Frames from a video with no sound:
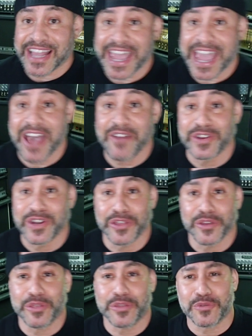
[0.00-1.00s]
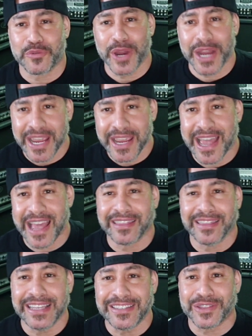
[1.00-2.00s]
I have another three,
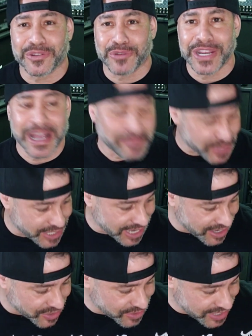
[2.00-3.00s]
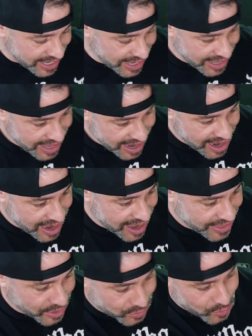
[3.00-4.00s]
at least three upstairs.
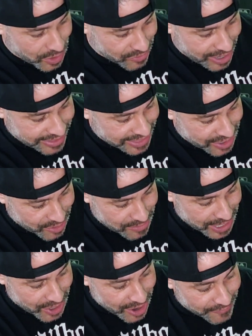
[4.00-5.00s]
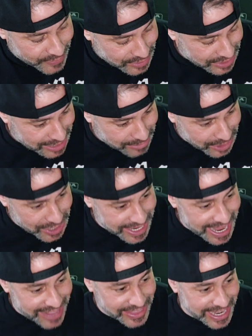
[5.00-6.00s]
There's one right there in my office that I'm
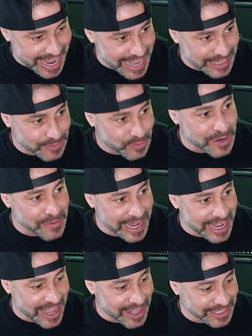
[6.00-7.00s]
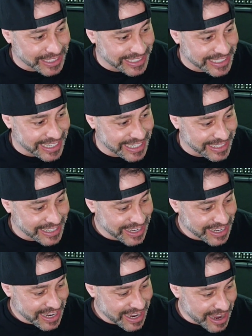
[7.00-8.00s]
looking at that has one of my LTD
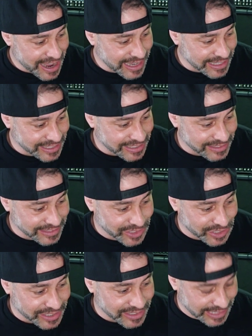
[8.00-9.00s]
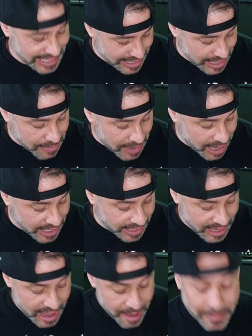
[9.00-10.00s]
just leaning up on
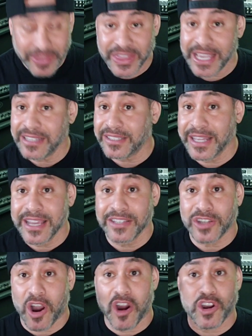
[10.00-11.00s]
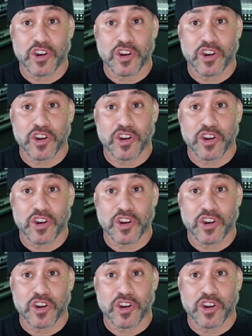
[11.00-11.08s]
it. But these things are